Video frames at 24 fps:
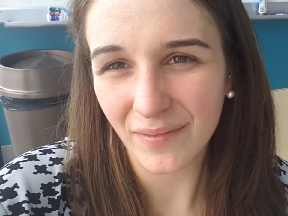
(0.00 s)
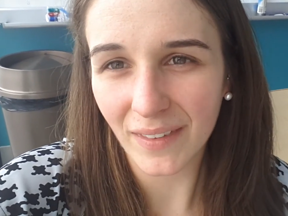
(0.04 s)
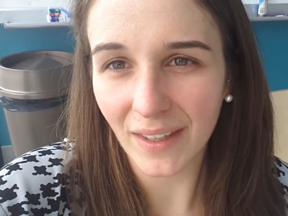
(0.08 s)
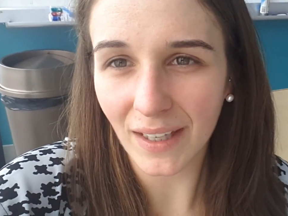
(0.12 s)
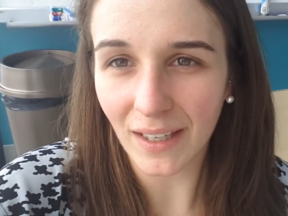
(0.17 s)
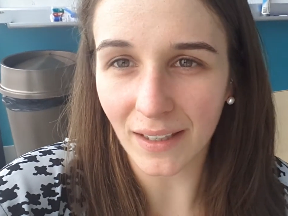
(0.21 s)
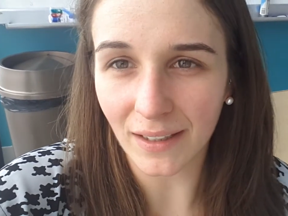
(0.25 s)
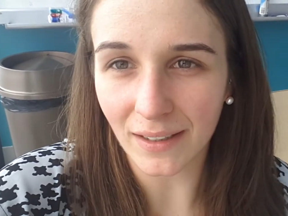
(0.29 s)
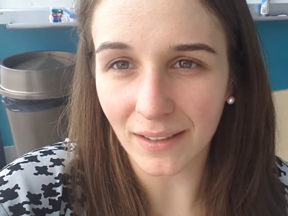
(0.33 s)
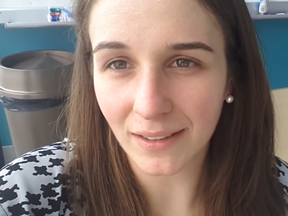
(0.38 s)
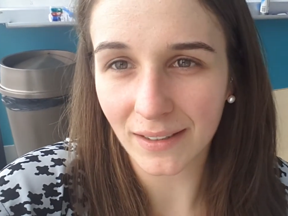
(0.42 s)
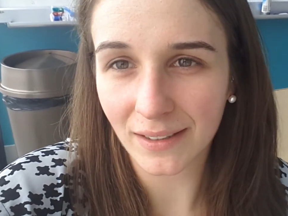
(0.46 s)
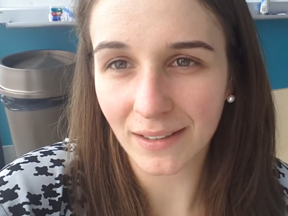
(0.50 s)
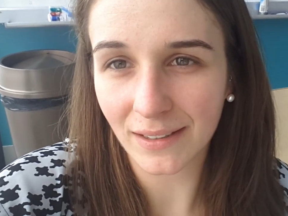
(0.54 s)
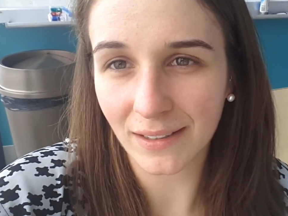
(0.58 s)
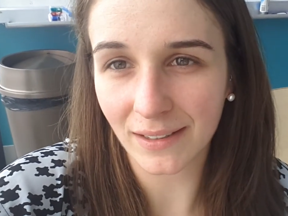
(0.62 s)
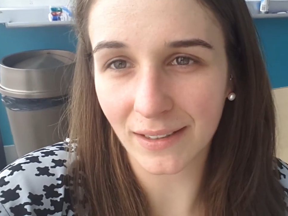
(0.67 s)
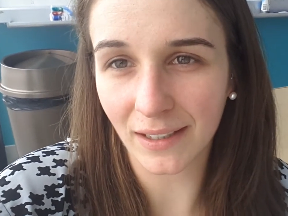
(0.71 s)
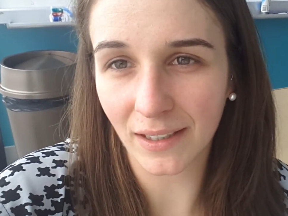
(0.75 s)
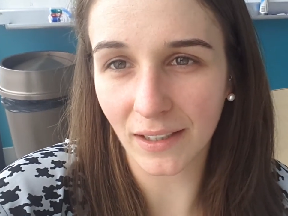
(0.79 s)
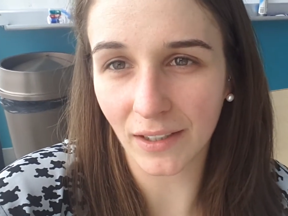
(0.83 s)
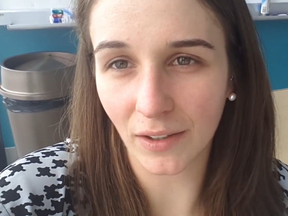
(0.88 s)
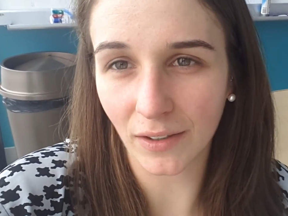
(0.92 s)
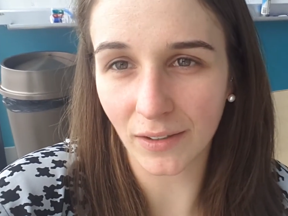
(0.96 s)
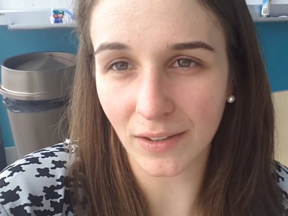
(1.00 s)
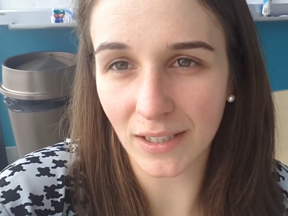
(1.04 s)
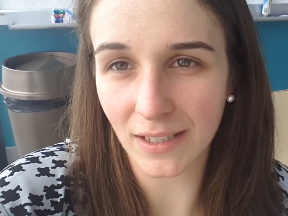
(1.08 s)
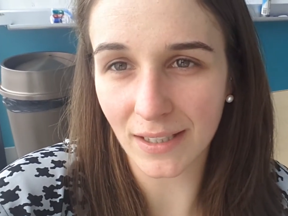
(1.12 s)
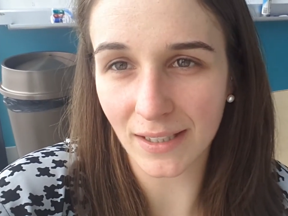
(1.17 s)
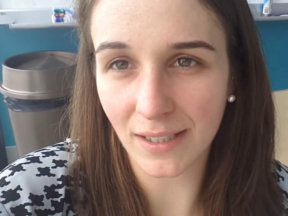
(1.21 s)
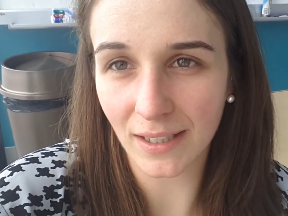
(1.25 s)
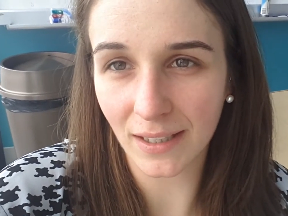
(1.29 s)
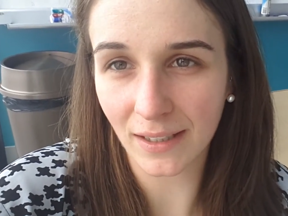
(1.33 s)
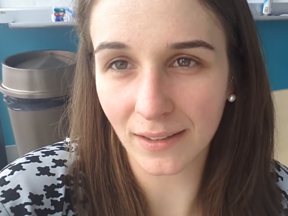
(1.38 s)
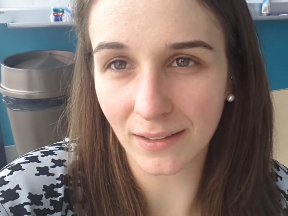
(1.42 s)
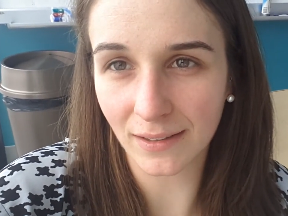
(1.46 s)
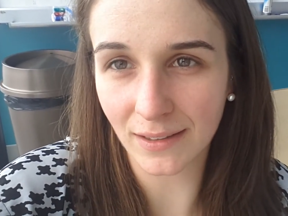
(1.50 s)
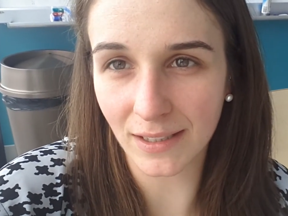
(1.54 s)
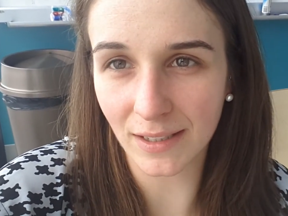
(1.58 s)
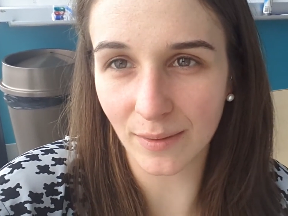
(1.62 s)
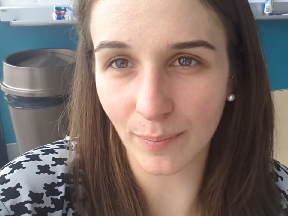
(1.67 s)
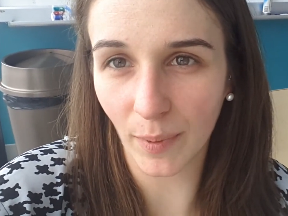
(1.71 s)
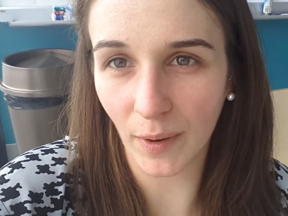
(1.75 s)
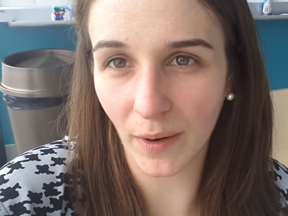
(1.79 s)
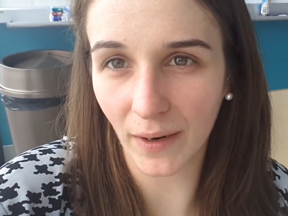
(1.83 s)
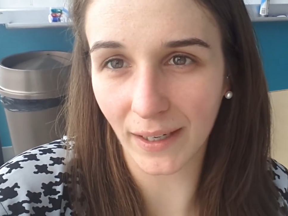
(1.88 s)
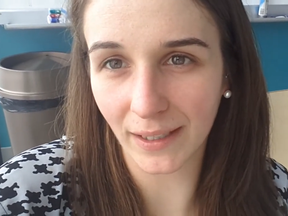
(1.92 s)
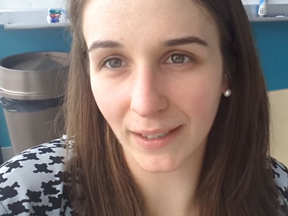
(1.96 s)
Yeah. You know, does
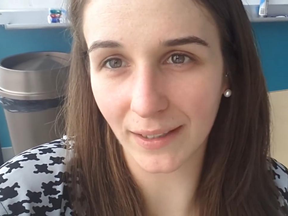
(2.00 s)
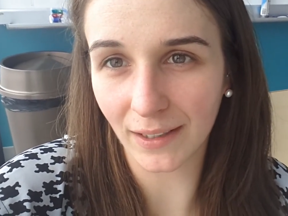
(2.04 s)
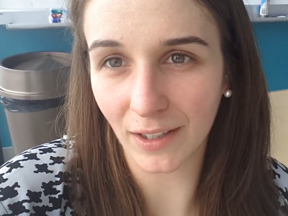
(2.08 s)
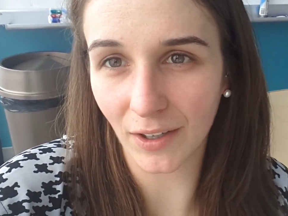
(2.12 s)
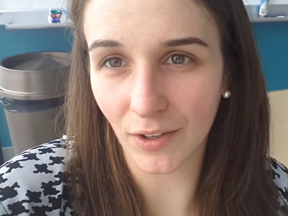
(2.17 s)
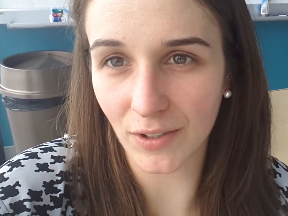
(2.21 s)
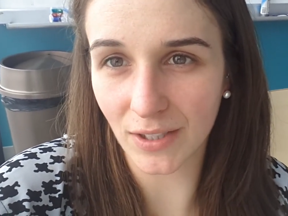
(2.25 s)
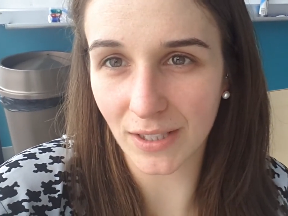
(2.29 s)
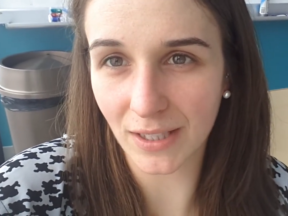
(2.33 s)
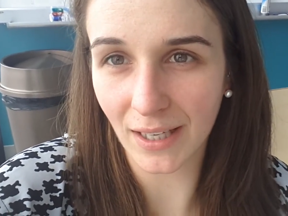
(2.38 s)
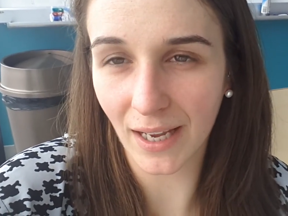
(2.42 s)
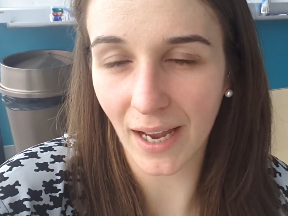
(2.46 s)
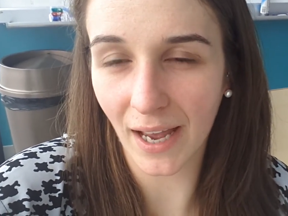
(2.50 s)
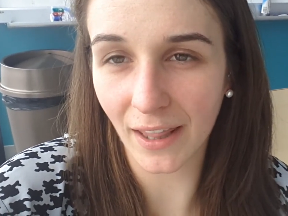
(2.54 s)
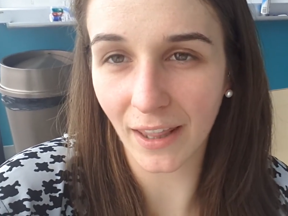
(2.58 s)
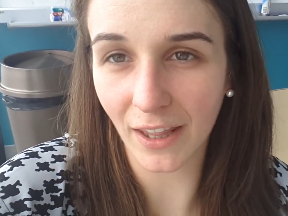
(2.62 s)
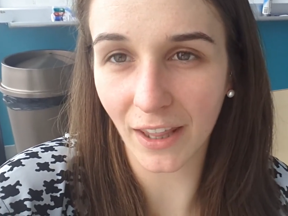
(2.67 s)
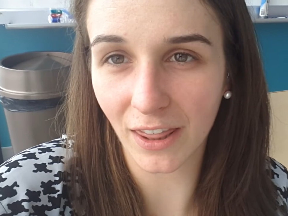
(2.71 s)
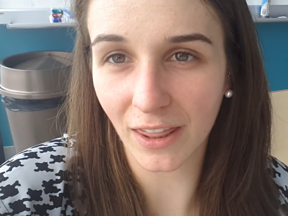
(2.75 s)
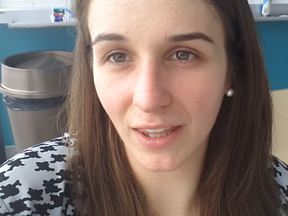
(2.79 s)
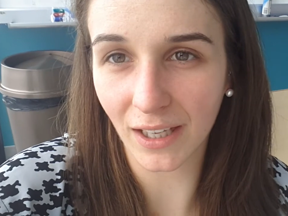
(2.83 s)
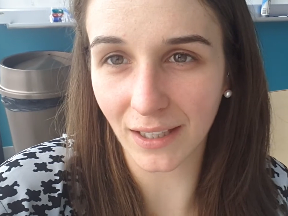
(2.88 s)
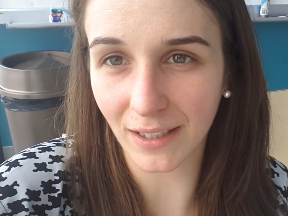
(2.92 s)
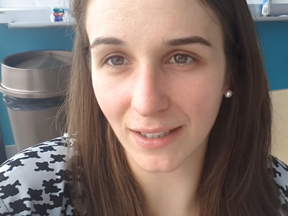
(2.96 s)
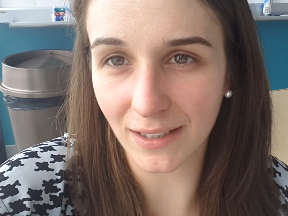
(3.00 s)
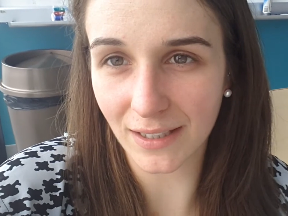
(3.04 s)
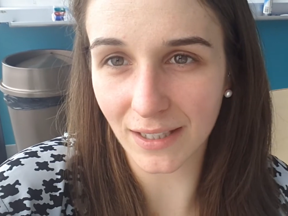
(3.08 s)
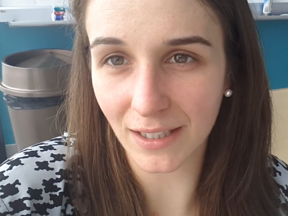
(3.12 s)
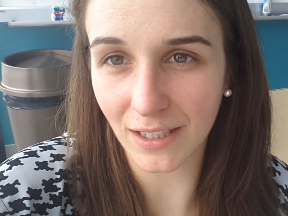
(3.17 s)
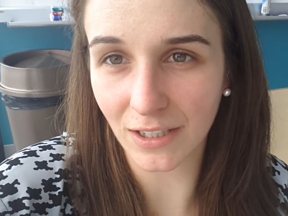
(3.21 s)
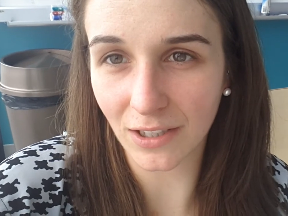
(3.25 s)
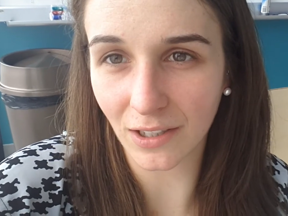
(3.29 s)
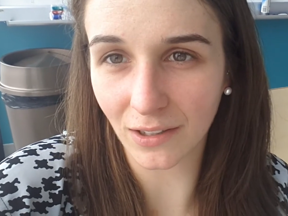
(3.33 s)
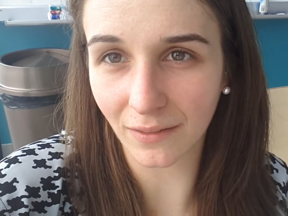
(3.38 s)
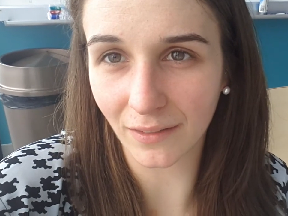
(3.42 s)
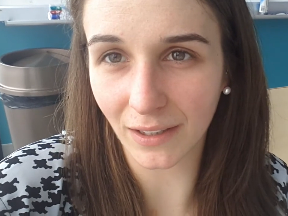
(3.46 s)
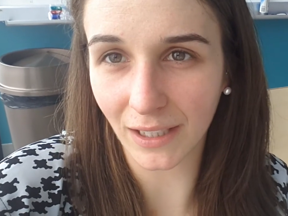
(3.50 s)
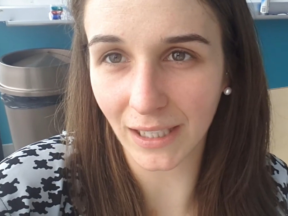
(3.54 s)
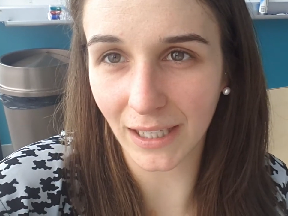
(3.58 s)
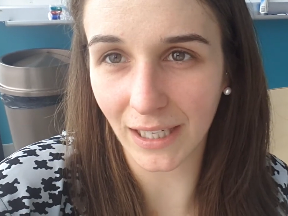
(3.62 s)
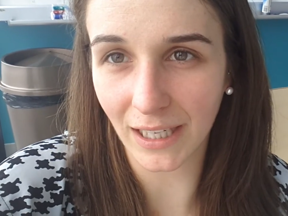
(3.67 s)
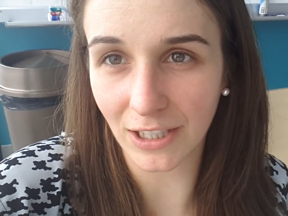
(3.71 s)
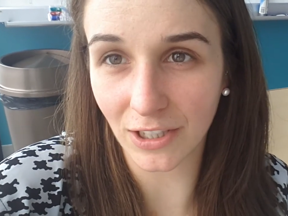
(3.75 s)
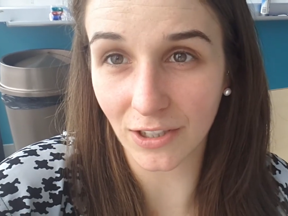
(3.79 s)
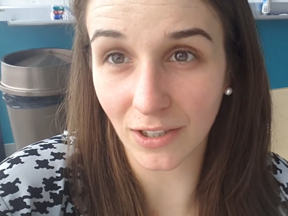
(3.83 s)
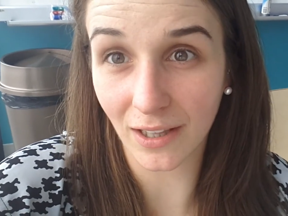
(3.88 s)
buying those other things that you don't really need,